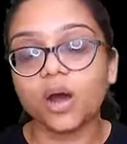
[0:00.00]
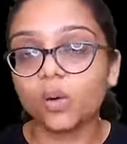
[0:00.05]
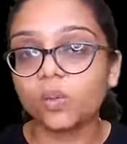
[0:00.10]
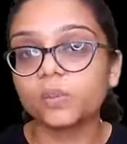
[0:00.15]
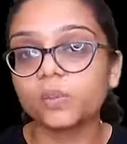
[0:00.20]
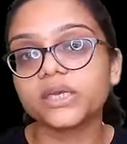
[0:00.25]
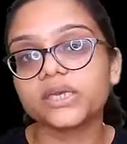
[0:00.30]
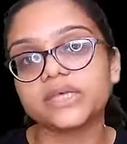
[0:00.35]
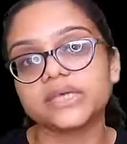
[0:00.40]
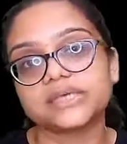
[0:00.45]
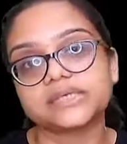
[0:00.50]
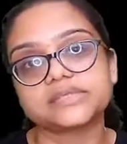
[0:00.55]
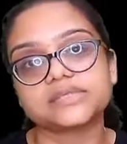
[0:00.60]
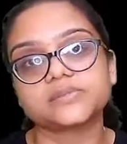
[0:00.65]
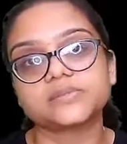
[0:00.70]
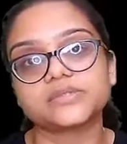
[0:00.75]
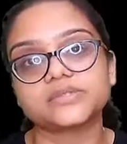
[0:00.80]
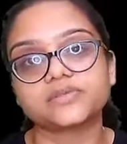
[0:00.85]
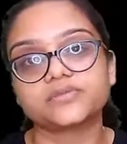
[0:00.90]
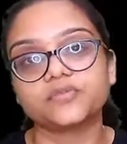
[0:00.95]
how many
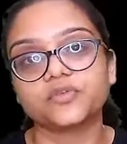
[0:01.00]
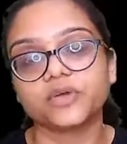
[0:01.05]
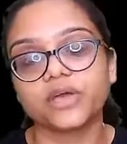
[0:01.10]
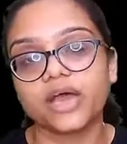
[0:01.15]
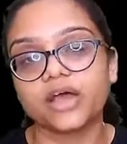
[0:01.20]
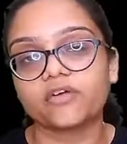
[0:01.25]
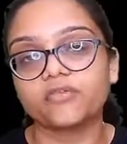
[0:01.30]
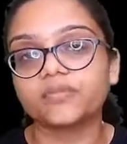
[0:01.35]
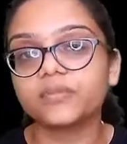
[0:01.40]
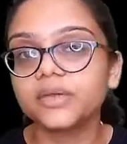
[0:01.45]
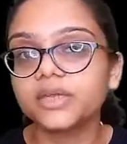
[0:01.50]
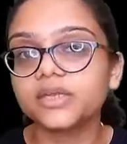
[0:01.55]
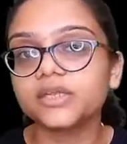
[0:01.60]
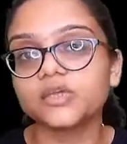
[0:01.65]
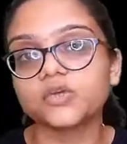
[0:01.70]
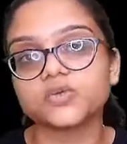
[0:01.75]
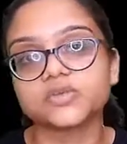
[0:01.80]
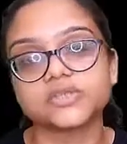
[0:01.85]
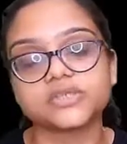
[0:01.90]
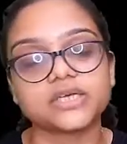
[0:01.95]
axioms would have been
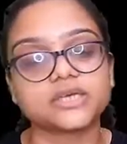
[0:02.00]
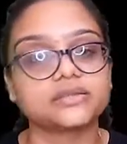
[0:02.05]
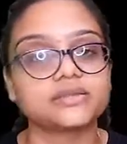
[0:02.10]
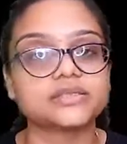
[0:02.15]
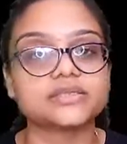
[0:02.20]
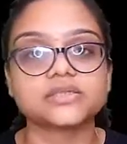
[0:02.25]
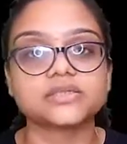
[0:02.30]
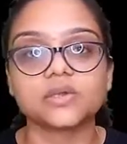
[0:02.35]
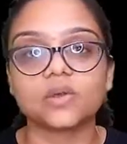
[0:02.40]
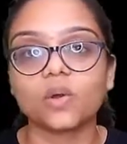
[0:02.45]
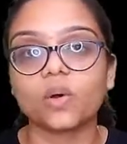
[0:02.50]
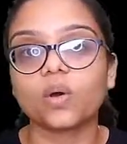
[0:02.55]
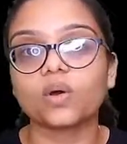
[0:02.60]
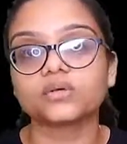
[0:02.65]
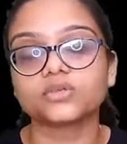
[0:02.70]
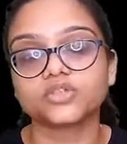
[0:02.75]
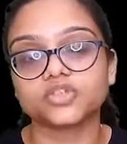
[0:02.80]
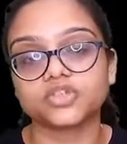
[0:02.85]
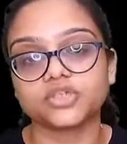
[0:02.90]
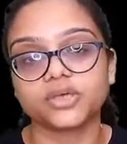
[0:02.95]
used in this
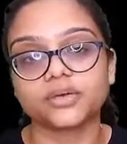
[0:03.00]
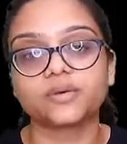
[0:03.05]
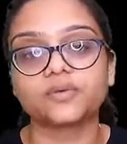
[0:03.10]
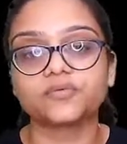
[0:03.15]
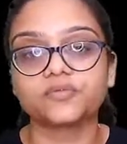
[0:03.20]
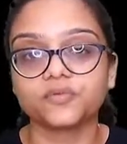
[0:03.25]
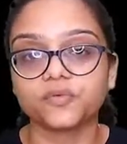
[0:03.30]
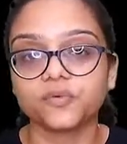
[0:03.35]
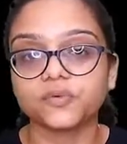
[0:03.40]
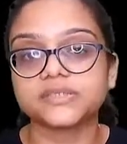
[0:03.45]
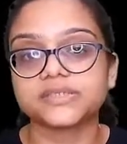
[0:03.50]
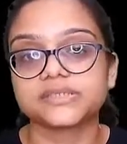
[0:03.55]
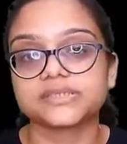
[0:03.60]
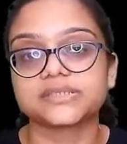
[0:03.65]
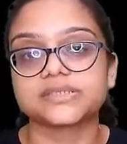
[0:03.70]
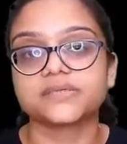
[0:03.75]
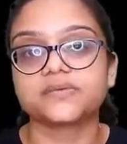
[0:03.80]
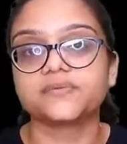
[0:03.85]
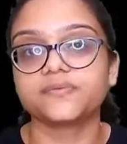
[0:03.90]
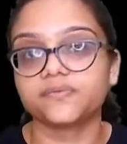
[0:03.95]
long chain of
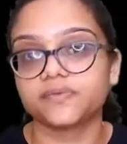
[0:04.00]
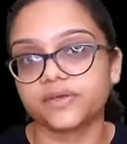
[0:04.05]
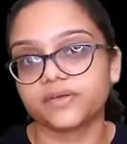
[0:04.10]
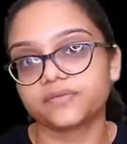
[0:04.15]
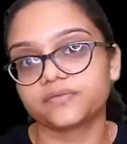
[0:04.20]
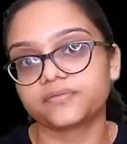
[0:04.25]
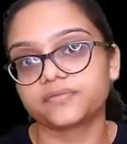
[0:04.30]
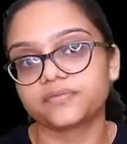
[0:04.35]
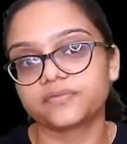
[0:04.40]
465.